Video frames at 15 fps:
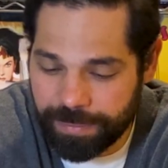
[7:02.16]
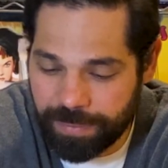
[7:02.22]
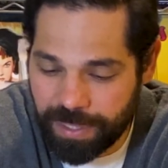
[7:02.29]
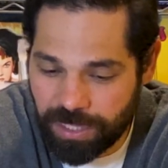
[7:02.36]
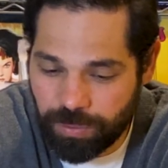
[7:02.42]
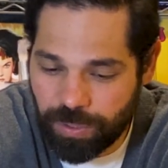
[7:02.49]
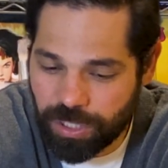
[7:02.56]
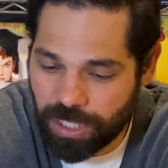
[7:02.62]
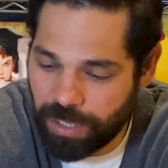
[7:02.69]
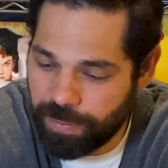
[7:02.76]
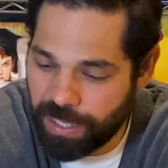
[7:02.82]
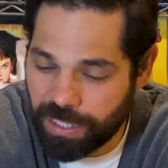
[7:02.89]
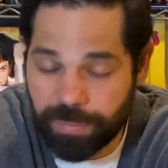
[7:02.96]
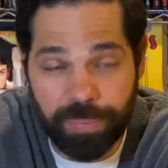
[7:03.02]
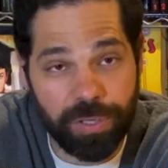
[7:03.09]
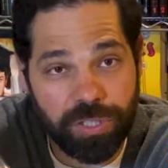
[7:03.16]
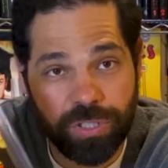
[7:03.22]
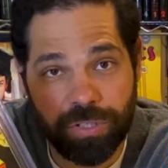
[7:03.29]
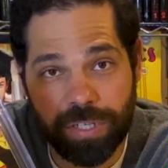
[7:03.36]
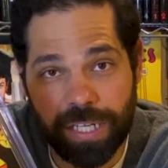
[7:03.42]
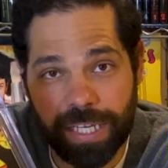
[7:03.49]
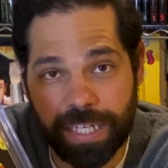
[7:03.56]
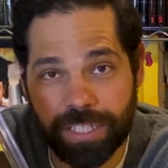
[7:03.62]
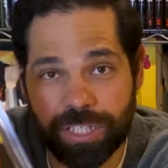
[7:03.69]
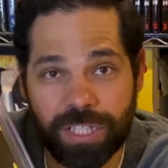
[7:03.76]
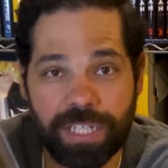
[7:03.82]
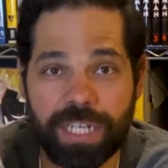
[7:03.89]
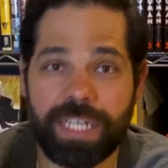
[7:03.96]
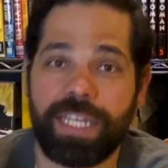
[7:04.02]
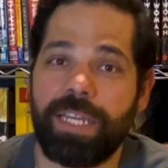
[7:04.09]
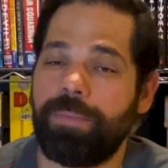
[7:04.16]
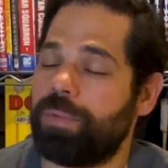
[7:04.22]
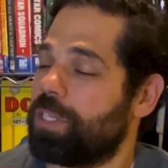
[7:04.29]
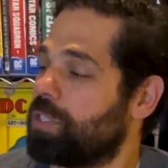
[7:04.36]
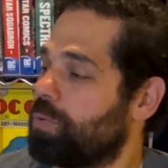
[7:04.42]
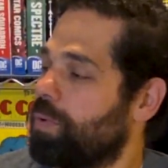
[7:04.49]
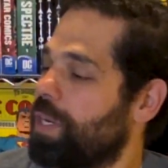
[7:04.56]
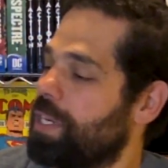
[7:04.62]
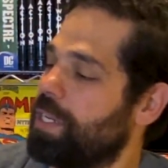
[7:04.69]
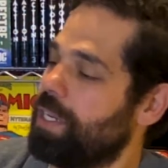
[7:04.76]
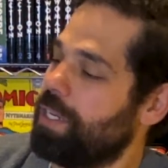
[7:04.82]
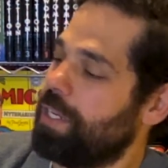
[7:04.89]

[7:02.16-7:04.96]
This one's going to be in the personal collection. I'm going to keep this one.